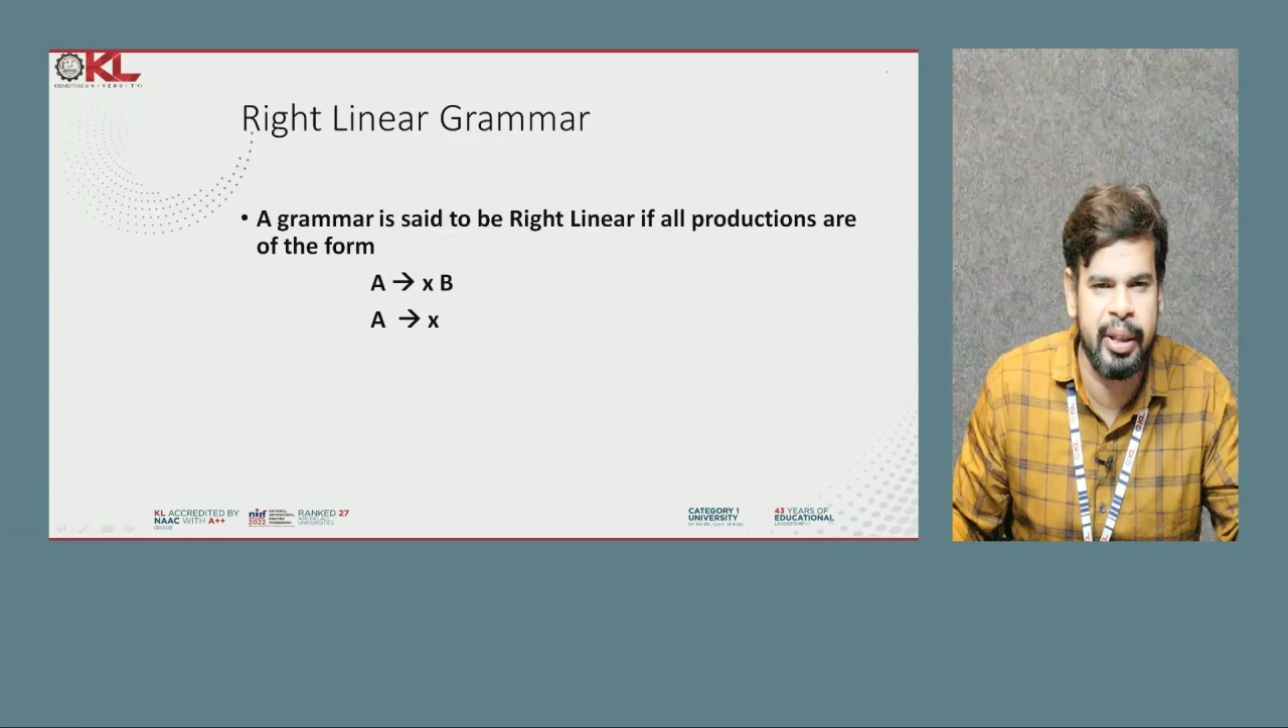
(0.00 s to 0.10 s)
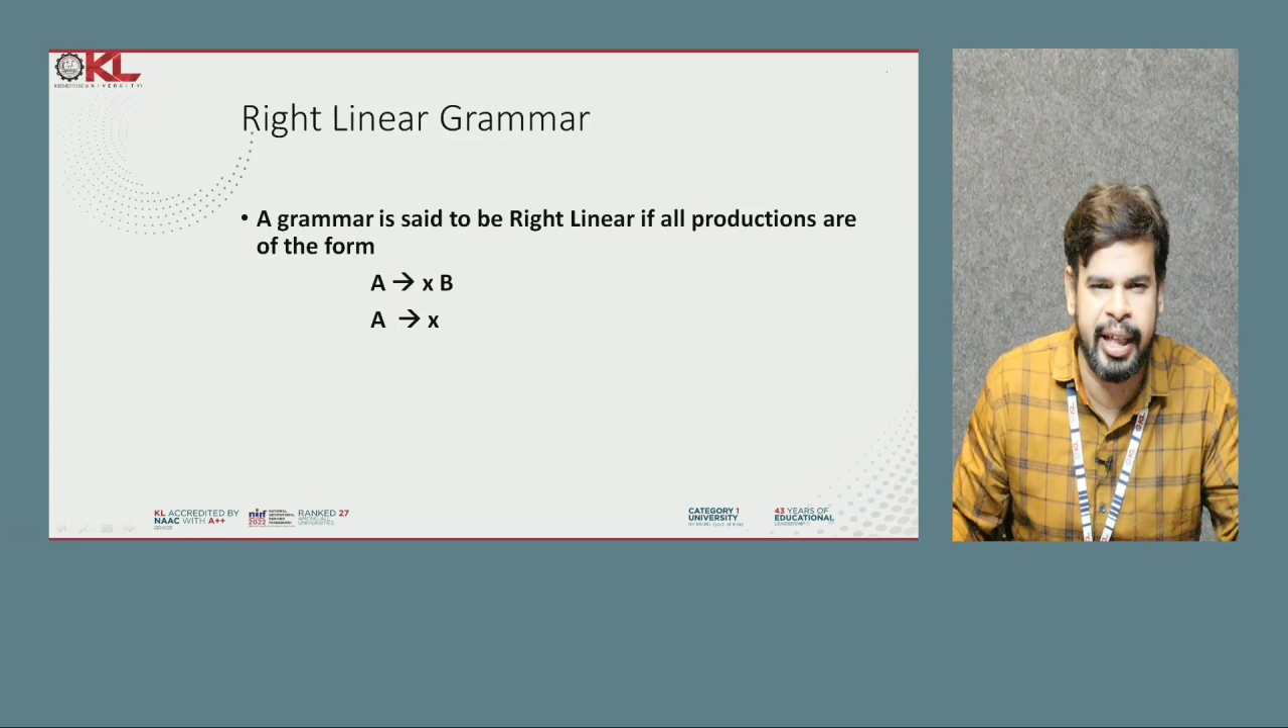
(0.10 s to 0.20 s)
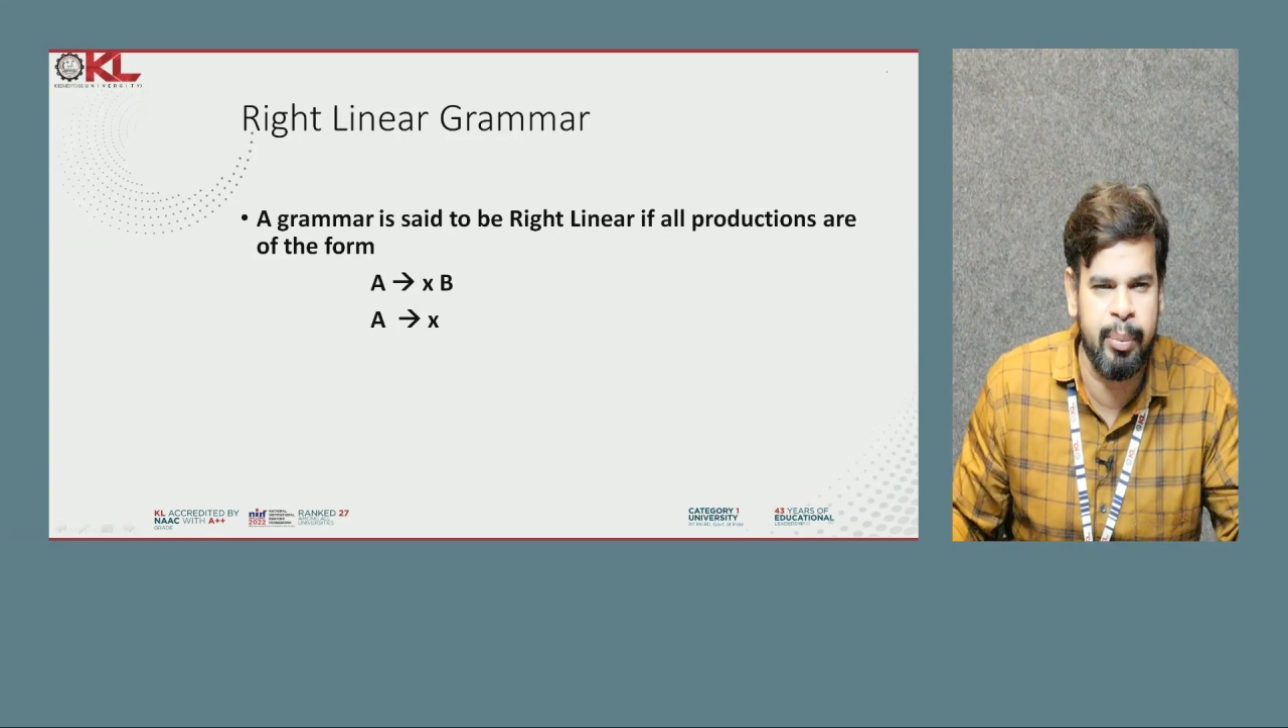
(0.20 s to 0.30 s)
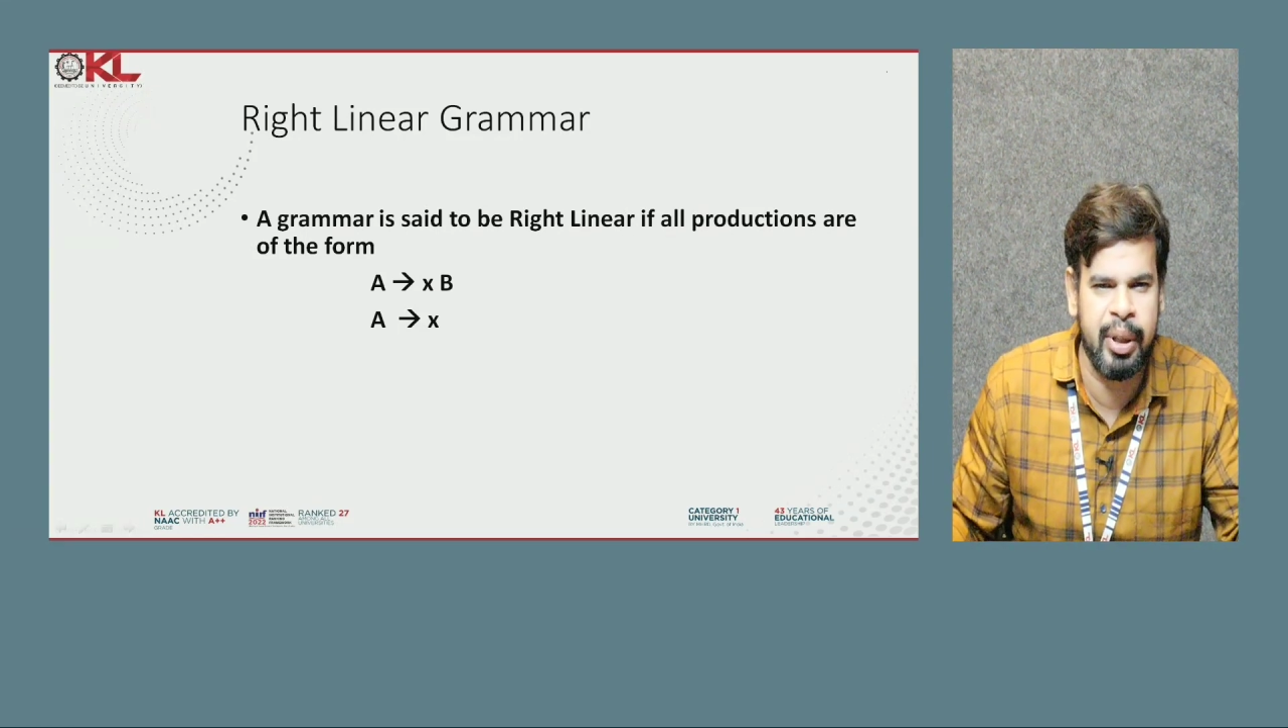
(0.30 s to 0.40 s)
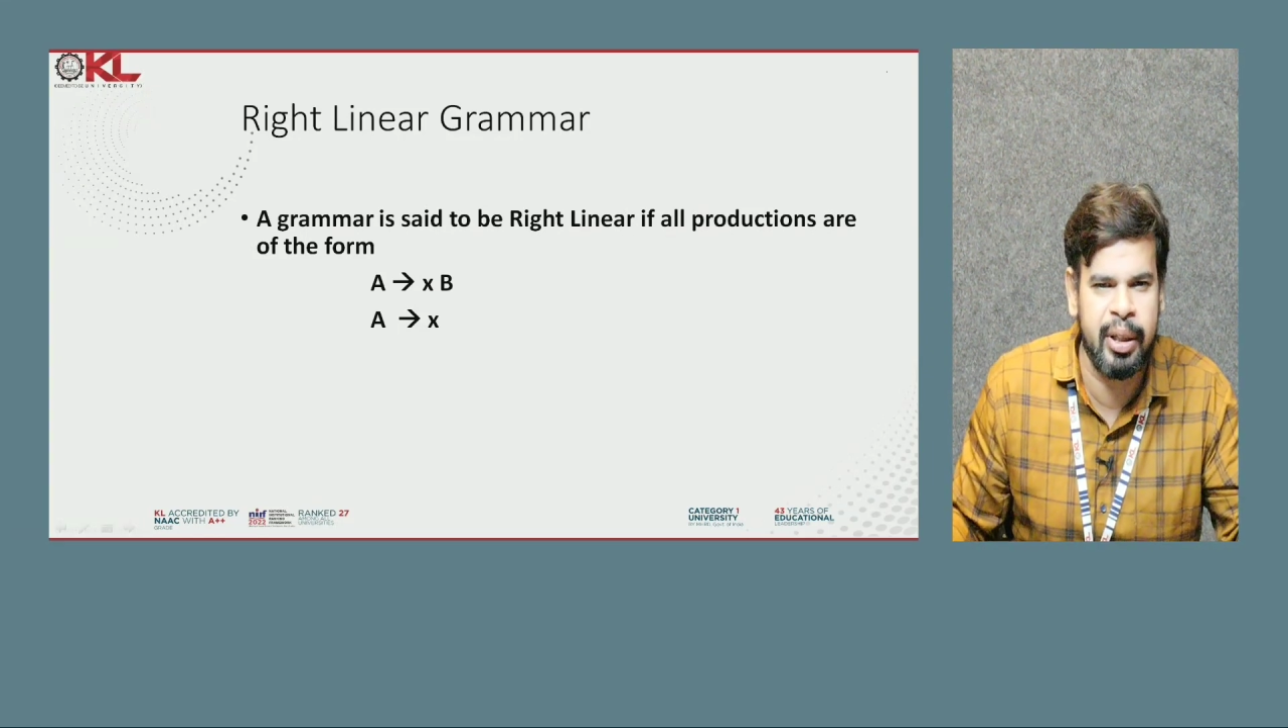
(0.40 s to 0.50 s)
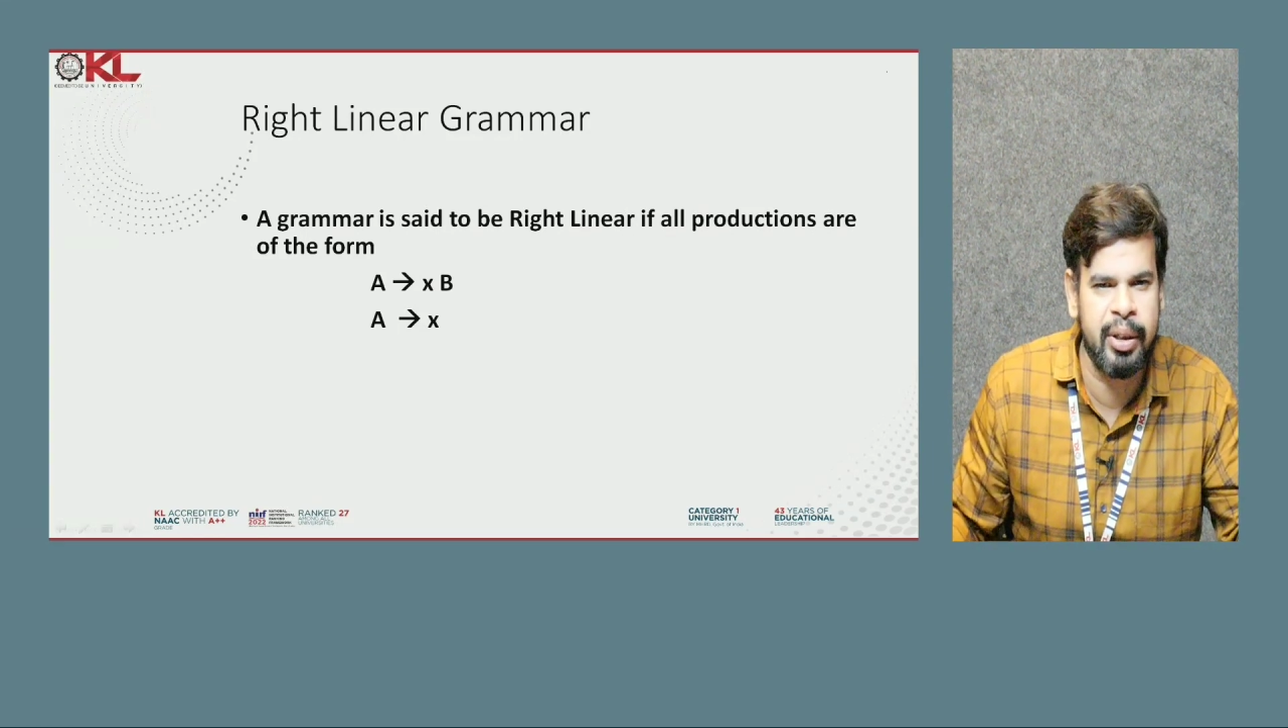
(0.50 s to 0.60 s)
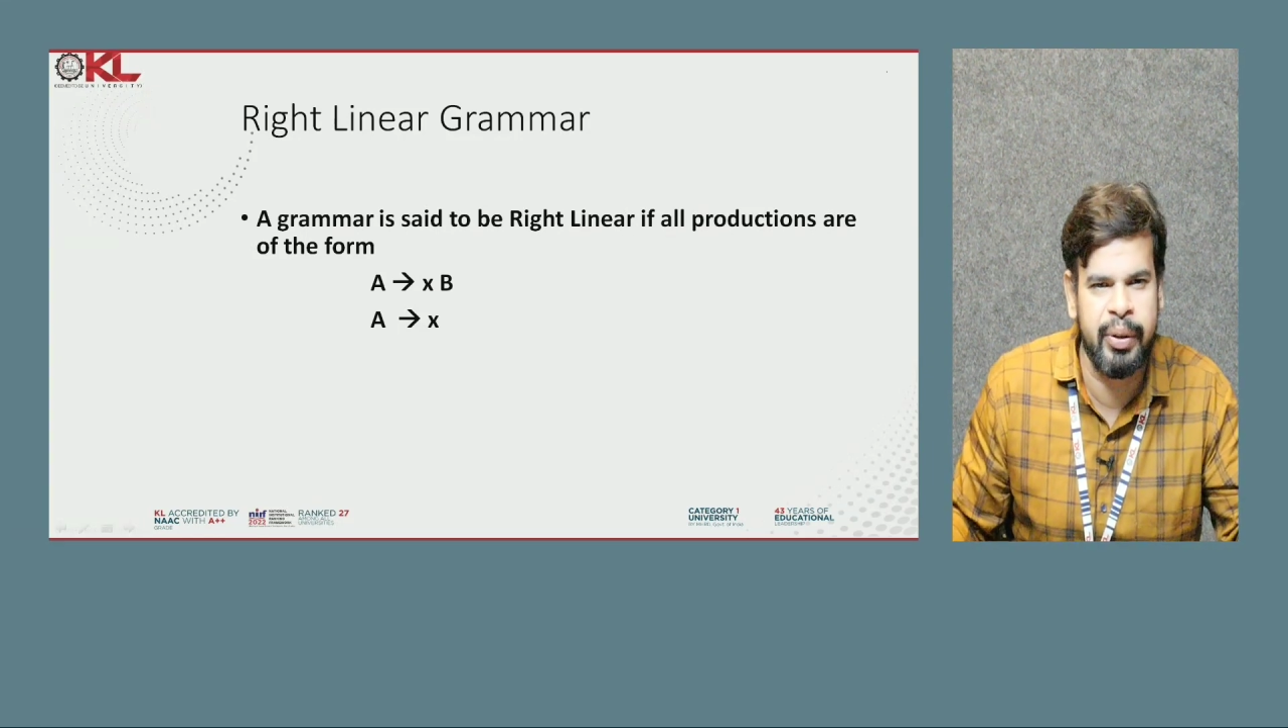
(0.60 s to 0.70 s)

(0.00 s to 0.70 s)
terminal.